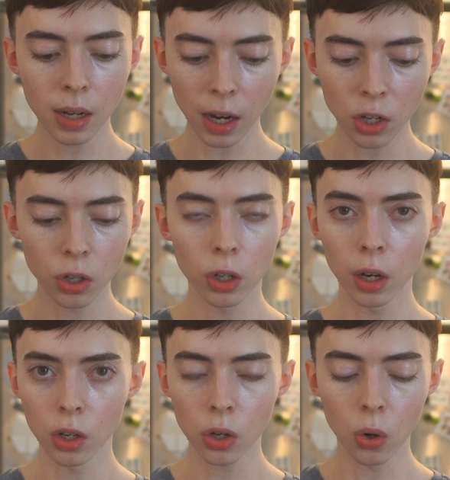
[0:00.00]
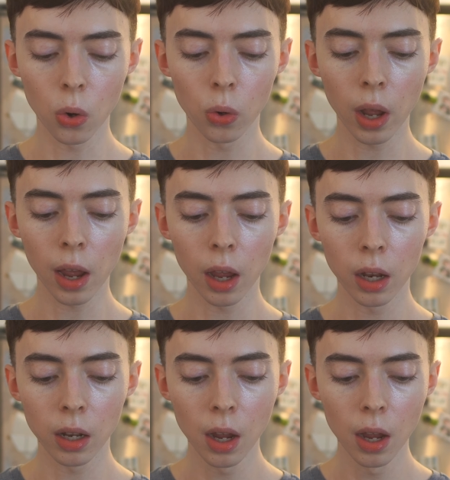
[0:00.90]
texture and tone,
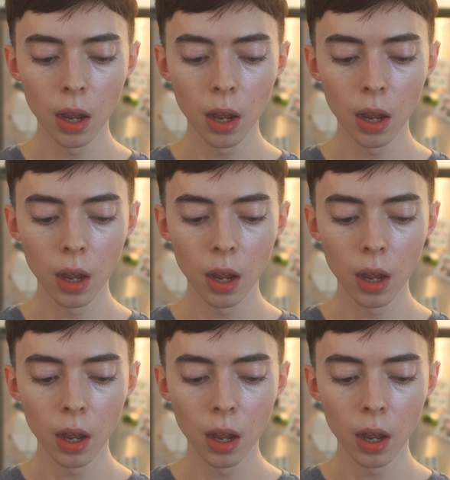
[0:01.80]
and